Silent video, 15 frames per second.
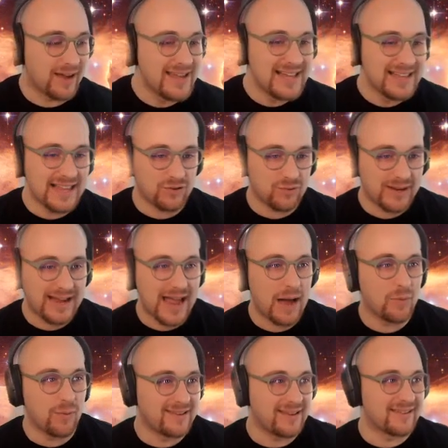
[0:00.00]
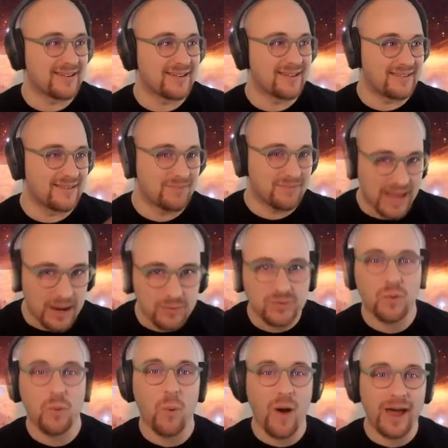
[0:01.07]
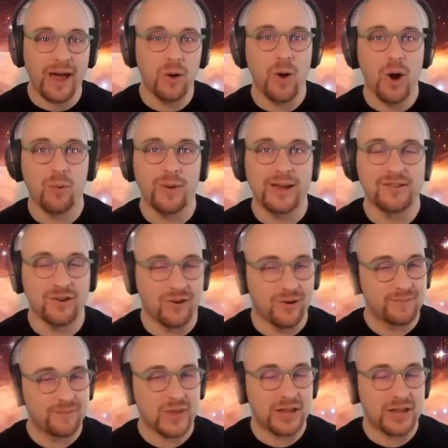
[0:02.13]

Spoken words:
Let's recap what we did, because that was quite a whirlwind tour.